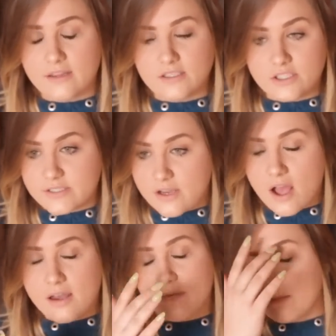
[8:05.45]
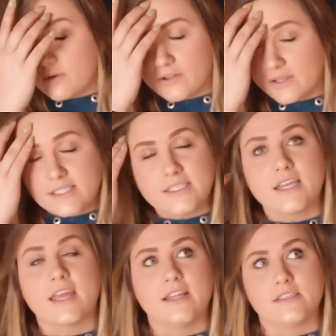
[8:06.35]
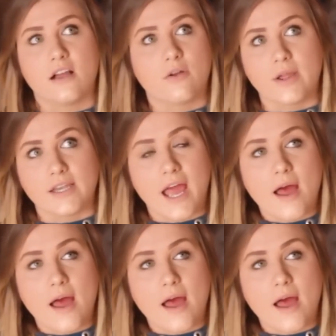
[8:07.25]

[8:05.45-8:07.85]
It's just not realistic. It's not going to